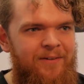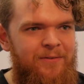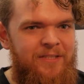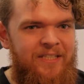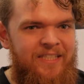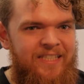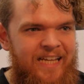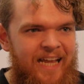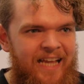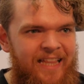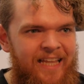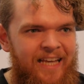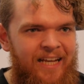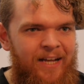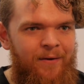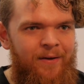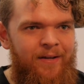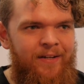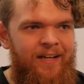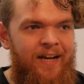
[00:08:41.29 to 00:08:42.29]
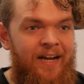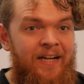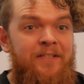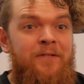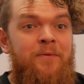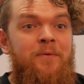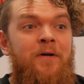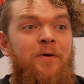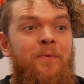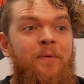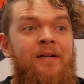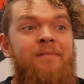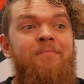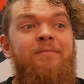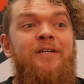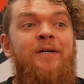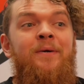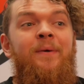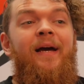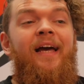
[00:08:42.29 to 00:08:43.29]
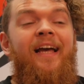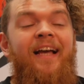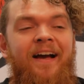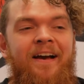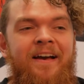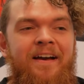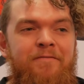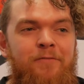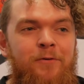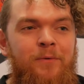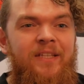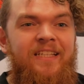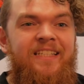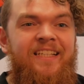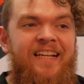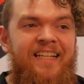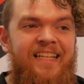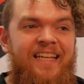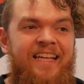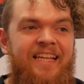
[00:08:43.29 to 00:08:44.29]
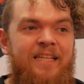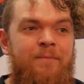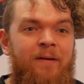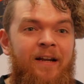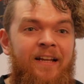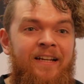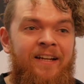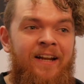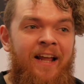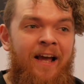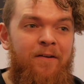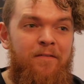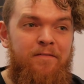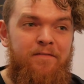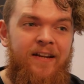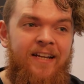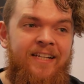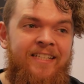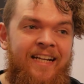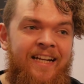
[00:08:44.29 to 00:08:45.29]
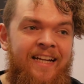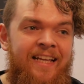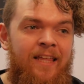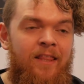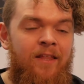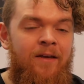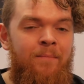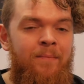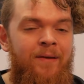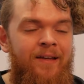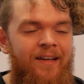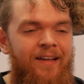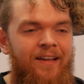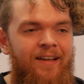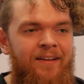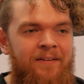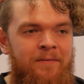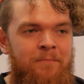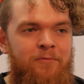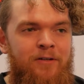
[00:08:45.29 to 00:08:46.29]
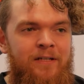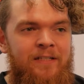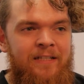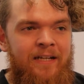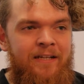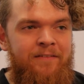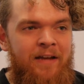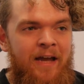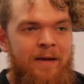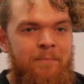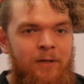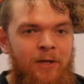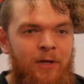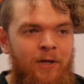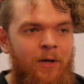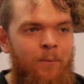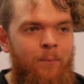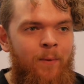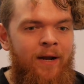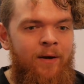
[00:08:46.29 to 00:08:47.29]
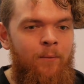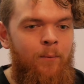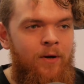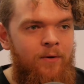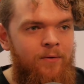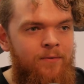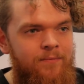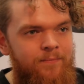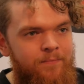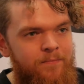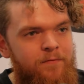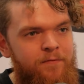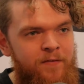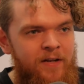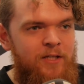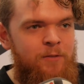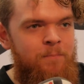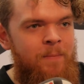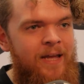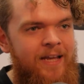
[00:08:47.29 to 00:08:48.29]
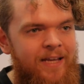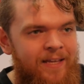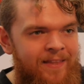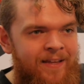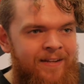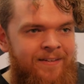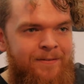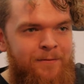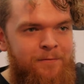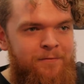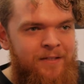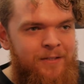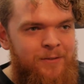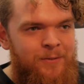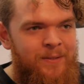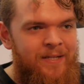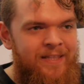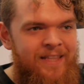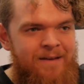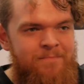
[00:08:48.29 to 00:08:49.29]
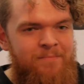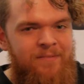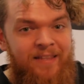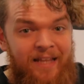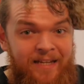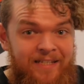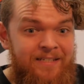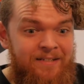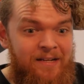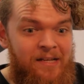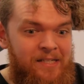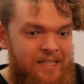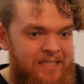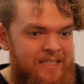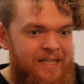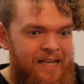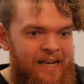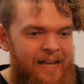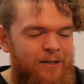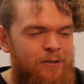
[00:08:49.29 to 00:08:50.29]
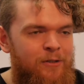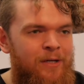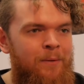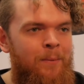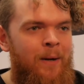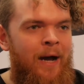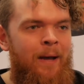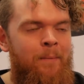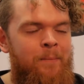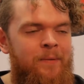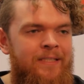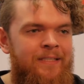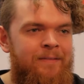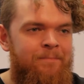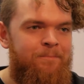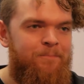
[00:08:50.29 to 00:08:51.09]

I was just sitting there going, I don't know what I'm doing. I have all these ideas, but I don't know how to finish any of them. And Breathe Life came along and went, well, finish me, and then you'll finish all of them. And that's literally what happened.